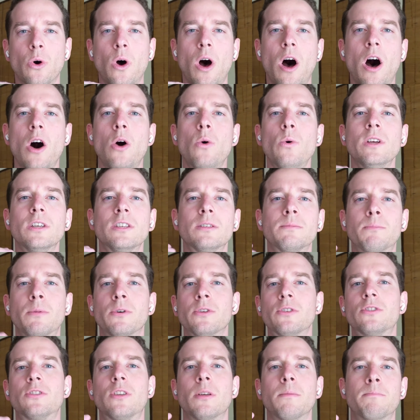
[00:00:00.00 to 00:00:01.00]
to always
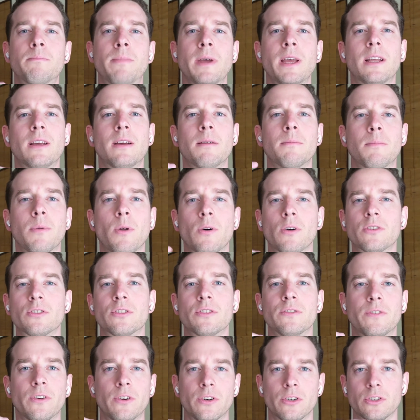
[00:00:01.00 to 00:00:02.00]
put the big
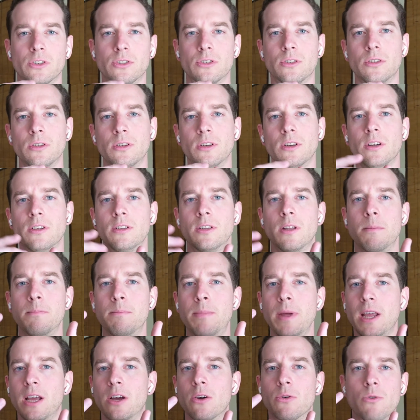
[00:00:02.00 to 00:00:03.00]
blocks first, the
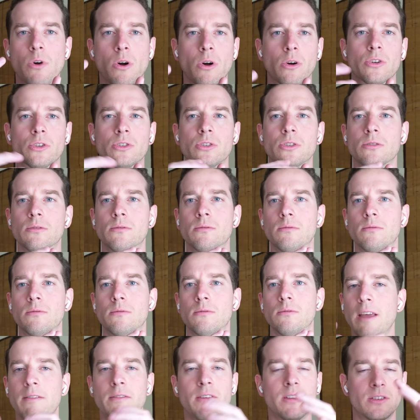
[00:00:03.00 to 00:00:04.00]
big rocks,
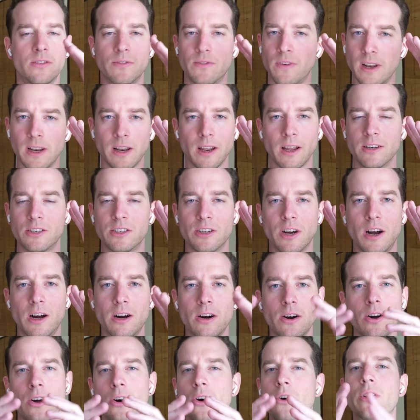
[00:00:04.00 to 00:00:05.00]
if it's filling a
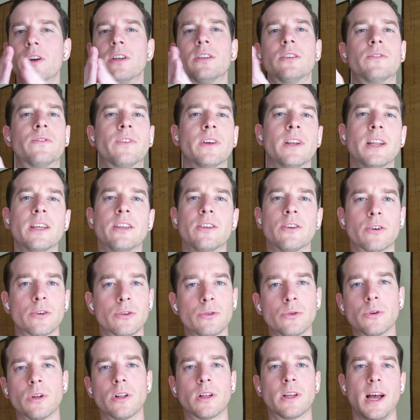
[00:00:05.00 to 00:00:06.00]
jar or is filling your
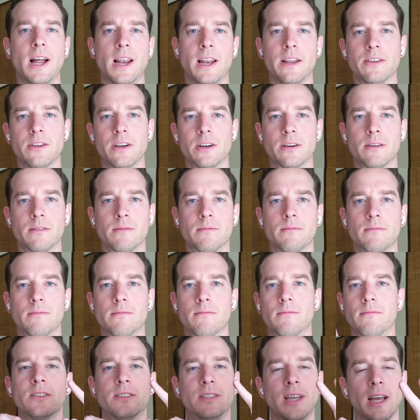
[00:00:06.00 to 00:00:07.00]
Google Calendar.
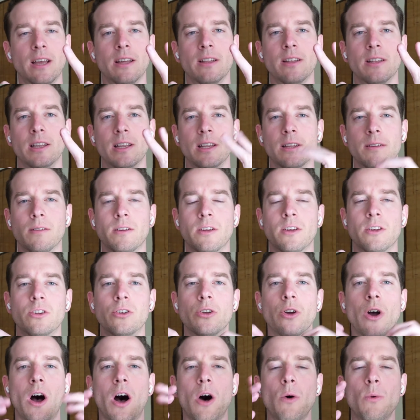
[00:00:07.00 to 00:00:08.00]
Secondly,
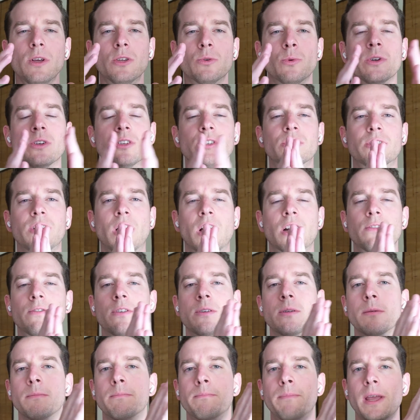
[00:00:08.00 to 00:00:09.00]
you always want to start
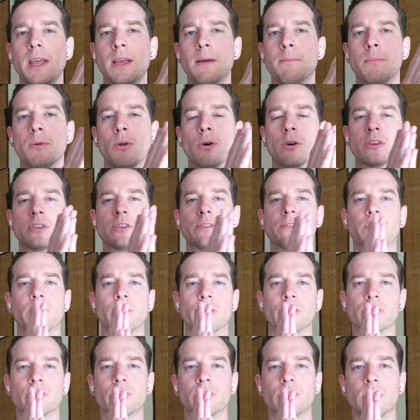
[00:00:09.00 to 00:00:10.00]
from the big blocks
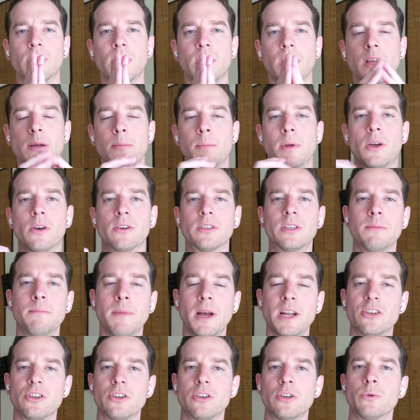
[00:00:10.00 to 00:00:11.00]
first, because
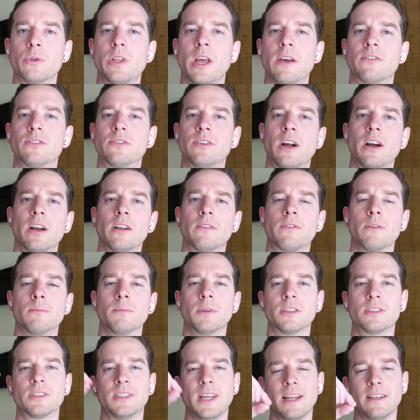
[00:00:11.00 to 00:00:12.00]
imagine you would have started from
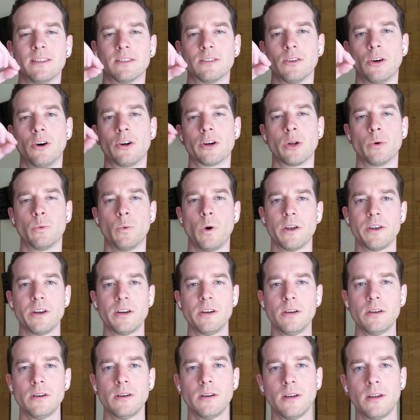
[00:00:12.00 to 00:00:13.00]
the sand or the
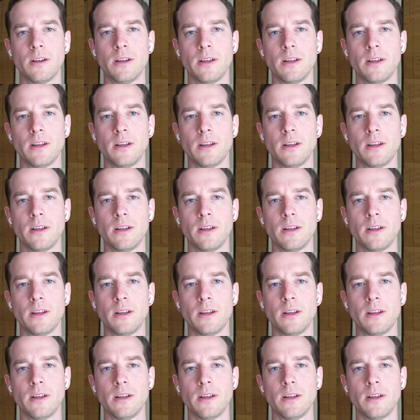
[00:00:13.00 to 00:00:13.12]
water.